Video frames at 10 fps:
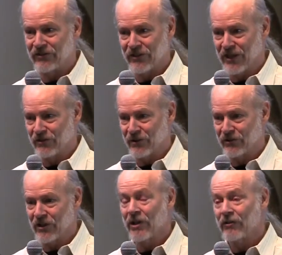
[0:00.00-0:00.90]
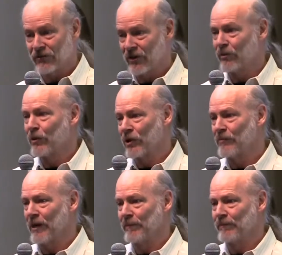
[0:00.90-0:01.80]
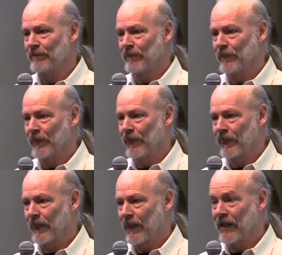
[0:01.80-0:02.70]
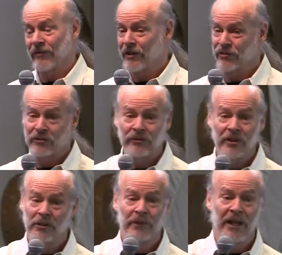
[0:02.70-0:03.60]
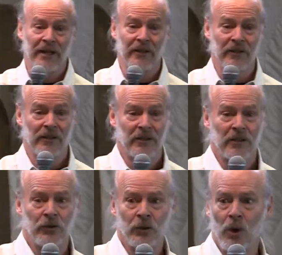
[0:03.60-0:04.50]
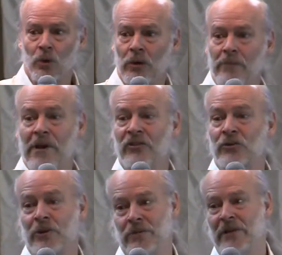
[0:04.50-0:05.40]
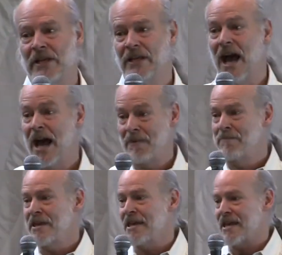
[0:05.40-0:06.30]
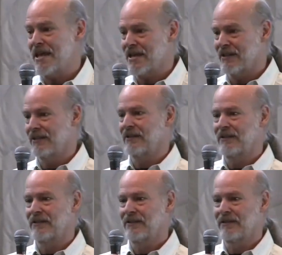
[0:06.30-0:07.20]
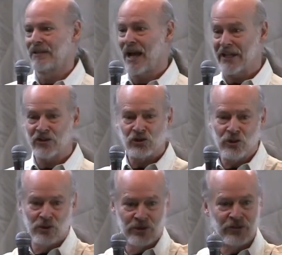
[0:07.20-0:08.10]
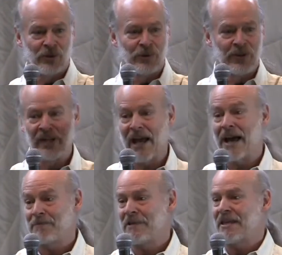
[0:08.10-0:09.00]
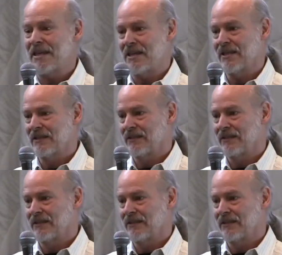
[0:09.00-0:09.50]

It's dangerous. Fear will come up. And if it isn't fear, it'll be anger. Don't mess with me. I'm me. I control this whole thing. I'm me.